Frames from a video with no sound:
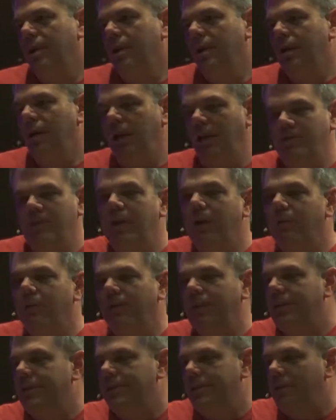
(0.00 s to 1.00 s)
I've done
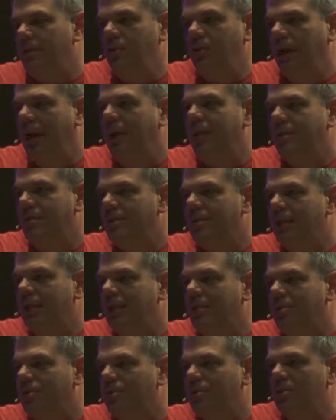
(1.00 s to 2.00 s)
things in the United
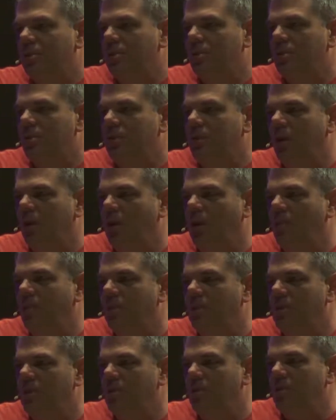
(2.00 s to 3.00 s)
States too, up
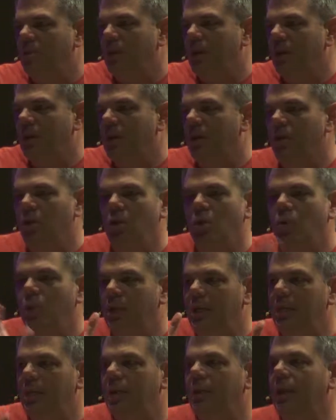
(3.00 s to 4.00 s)
to New
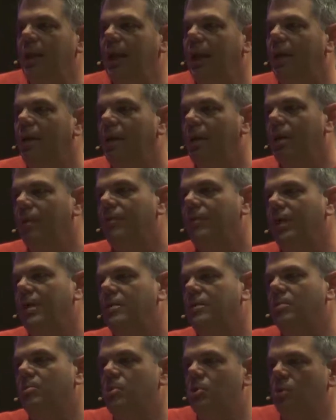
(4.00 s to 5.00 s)
England area. I've done
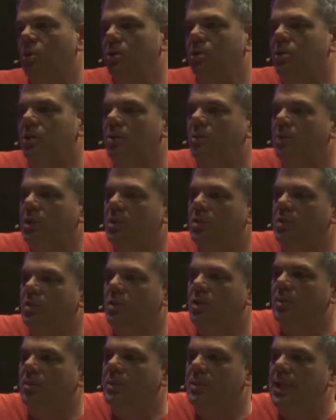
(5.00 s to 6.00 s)
some short-term mission
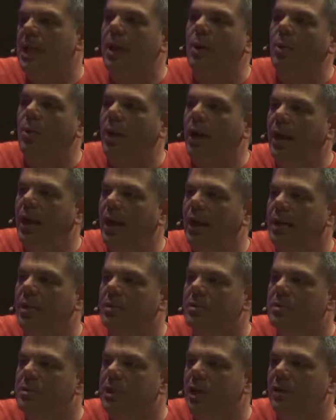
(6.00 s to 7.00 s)
trips that way
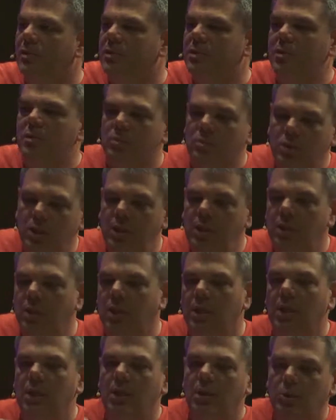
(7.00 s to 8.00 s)
and stuff. So
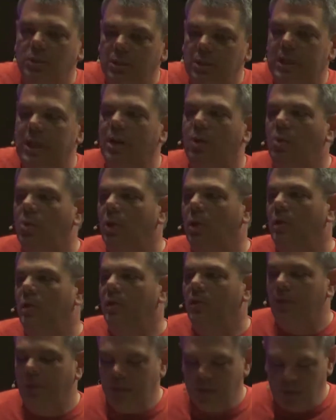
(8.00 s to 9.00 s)
what's kind of one of
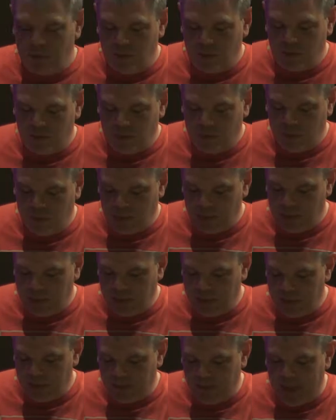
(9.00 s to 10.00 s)
the things you
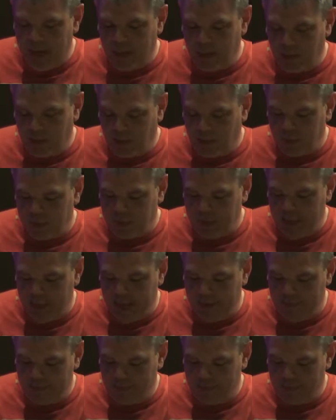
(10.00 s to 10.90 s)
see as valuable to that?